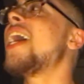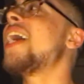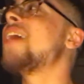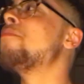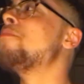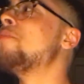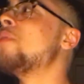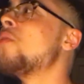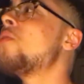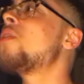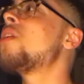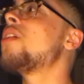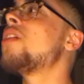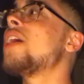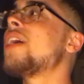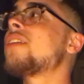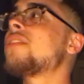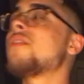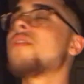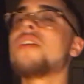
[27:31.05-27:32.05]
and Bill
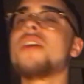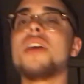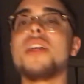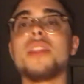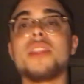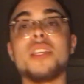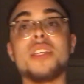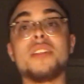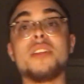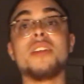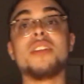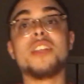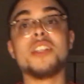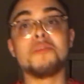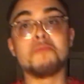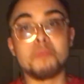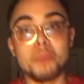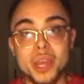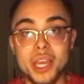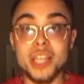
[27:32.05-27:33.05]
Collector, this is
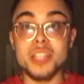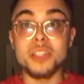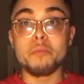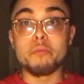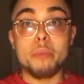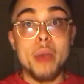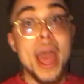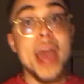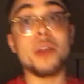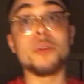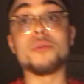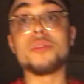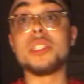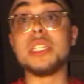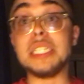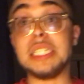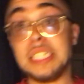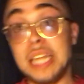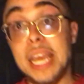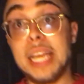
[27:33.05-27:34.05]
his biggest battle
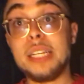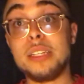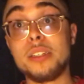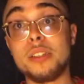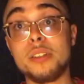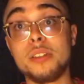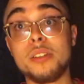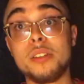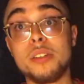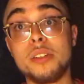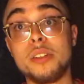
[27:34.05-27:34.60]
to date.